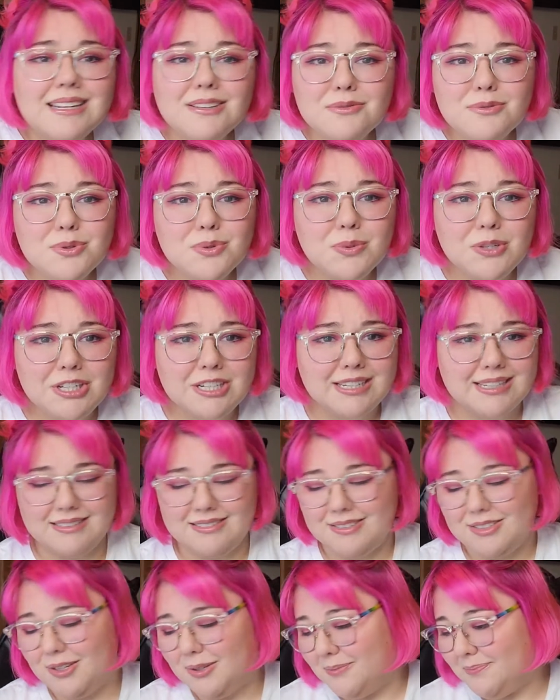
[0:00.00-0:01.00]
It was
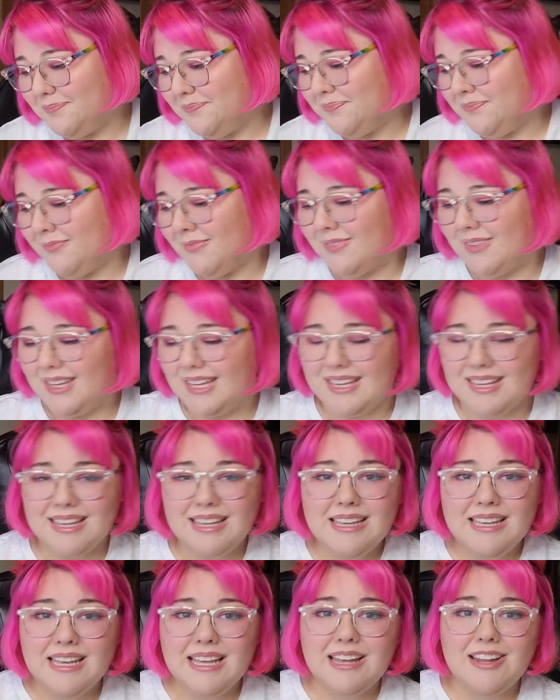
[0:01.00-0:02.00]
working, so like
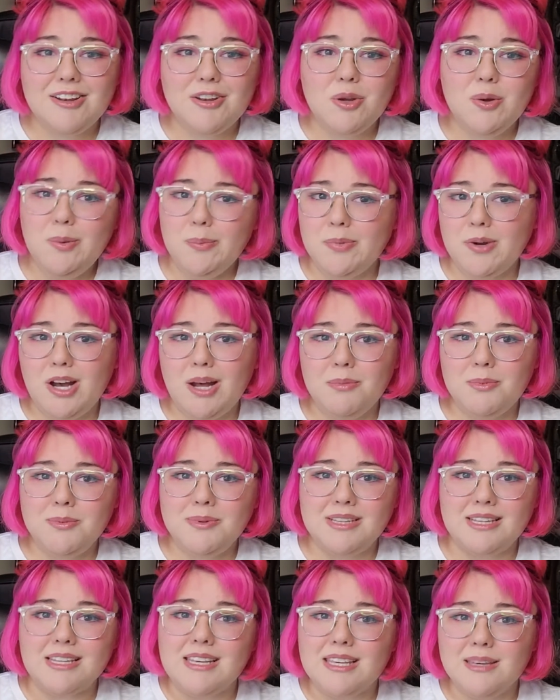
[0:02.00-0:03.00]
no problem
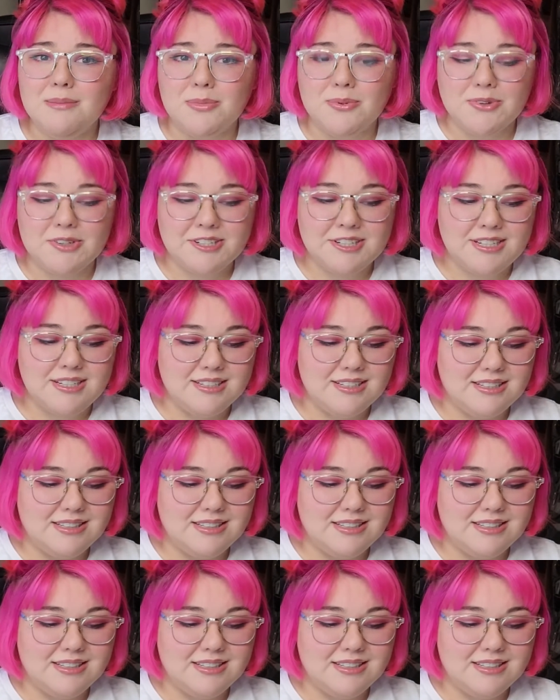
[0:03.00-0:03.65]
with the keyboard.